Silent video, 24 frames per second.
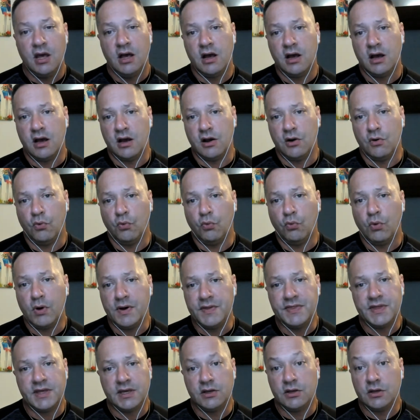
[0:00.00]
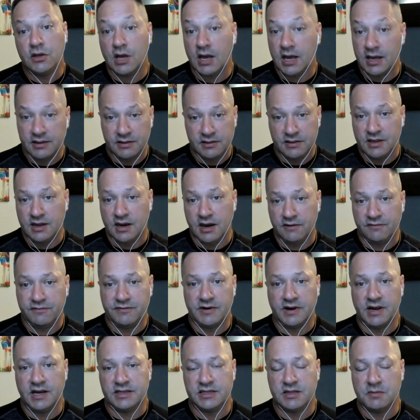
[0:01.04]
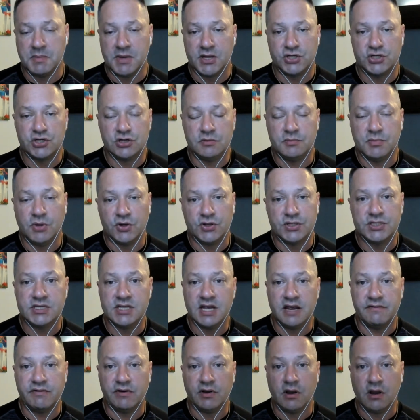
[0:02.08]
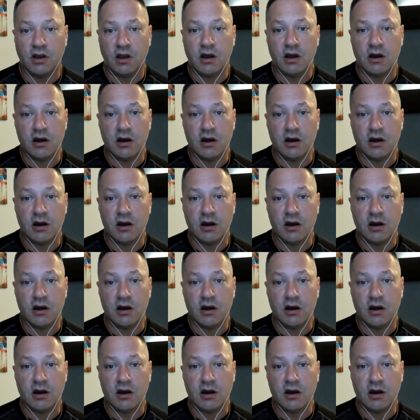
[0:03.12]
One thing that I forgot to mention about saving